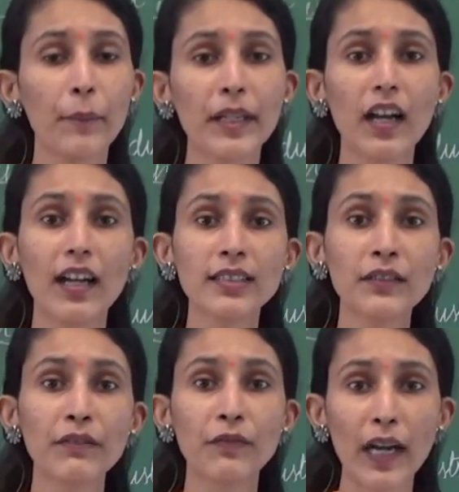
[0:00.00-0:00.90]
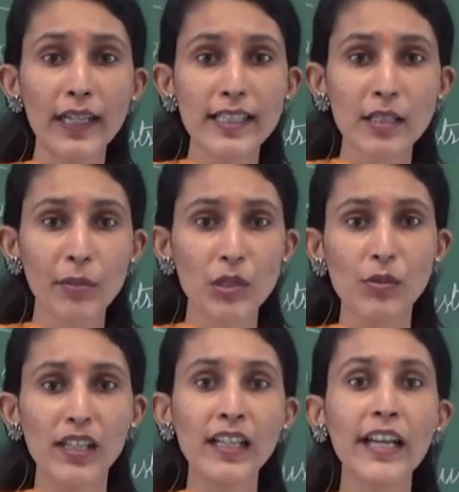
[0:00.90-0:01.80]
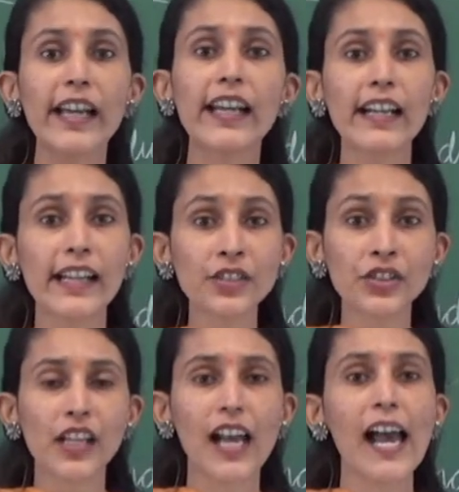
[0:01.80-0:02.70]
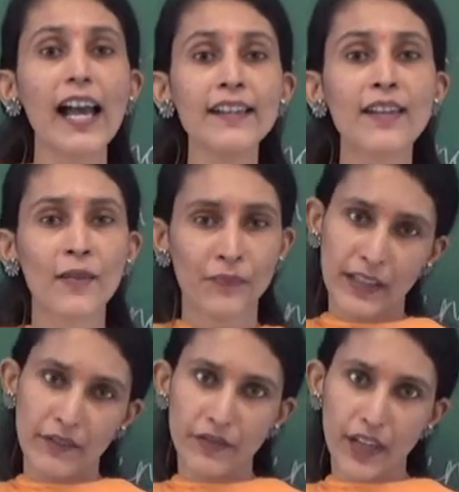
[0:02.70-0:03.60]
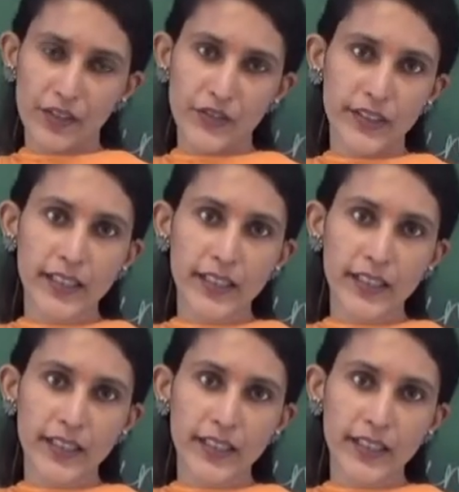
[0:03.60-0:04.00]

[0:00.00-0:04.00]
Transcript: because of the fight between English and French.